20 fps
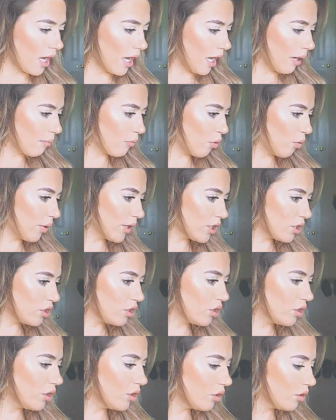I'm going
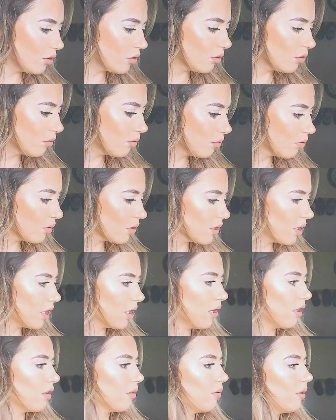to, where's that
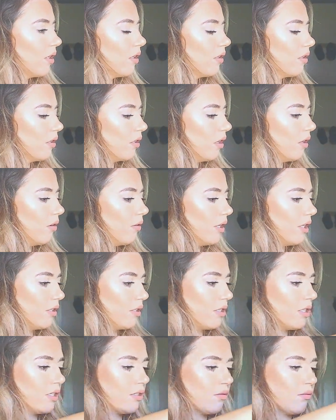other one? Oh,
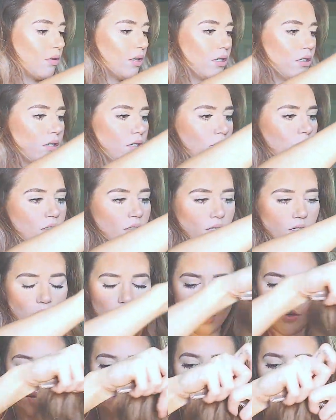here's this one.
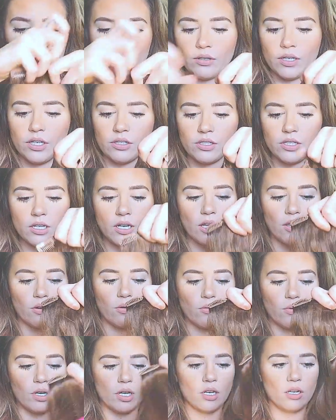Okay, so here's
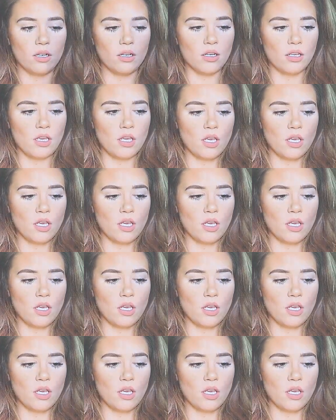another one.